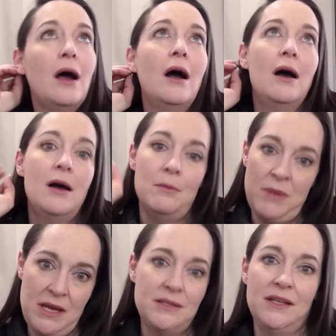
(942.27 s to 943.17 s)

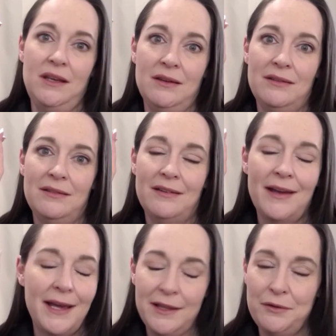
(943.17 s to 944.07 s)
amazing.
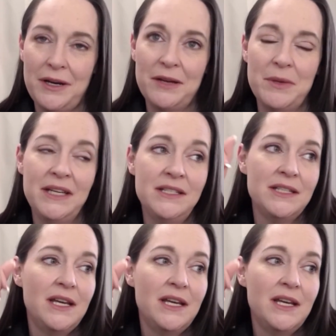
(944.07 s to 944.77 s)
Highly recommend.